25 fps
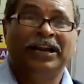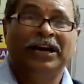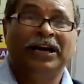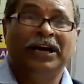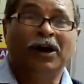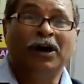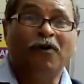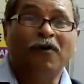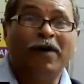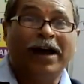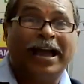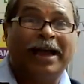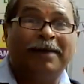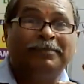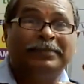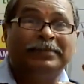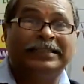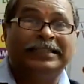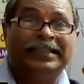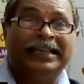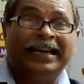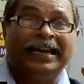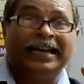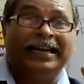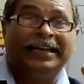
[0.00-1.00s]
Now I am
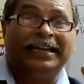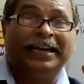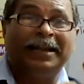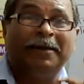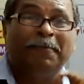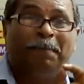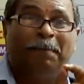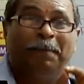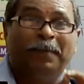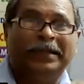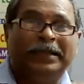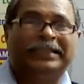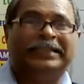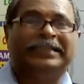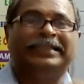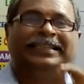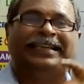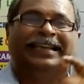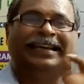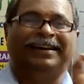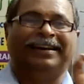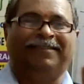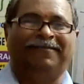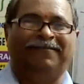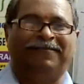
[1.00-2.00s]
selecting which
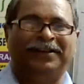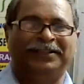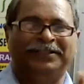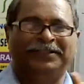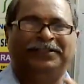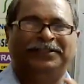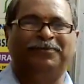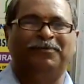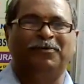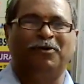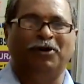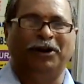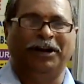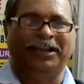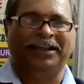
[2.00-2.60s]
first board